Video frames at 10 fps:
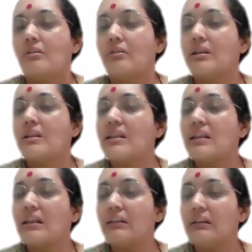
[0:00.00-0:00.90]
You can
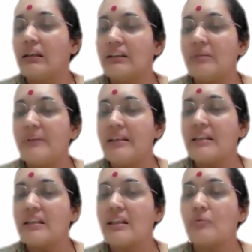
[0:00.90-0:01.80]
see the other
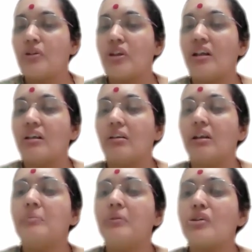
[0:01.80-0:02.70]
places which are
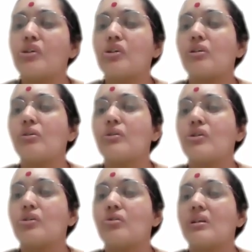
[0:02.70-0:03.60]
almost close
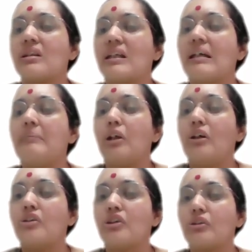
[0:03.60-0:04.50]
to the same
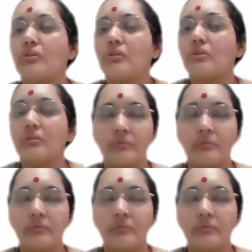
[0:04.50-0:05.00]
longitude.